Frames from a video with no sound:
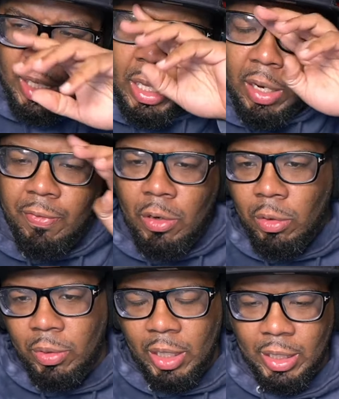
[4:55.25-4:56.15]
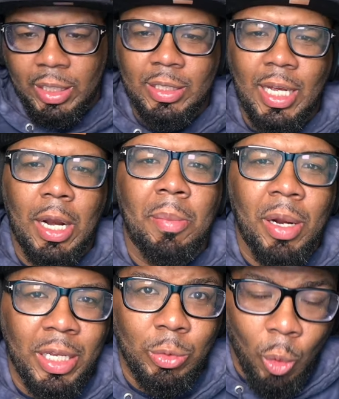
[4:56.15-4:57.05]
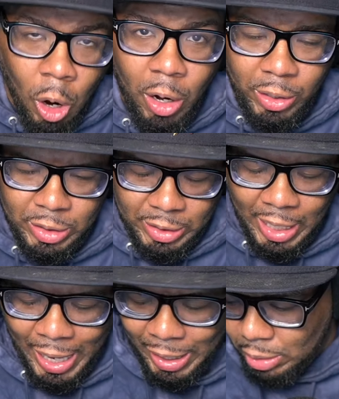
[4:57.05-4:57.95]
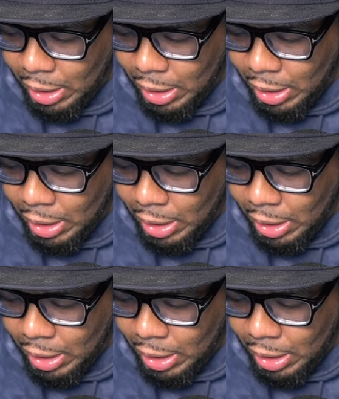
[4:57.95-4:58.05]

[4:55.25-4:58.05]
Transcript: And then if you don't think that this kind of money warrants that,